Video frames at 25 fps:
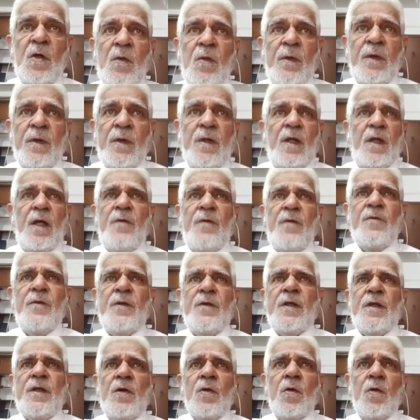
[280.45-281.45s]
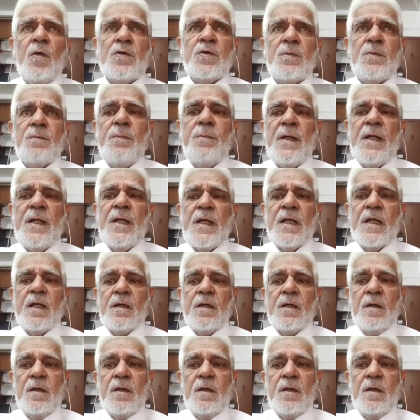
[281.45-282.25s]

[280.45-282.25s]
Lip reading: when everything looks bleak.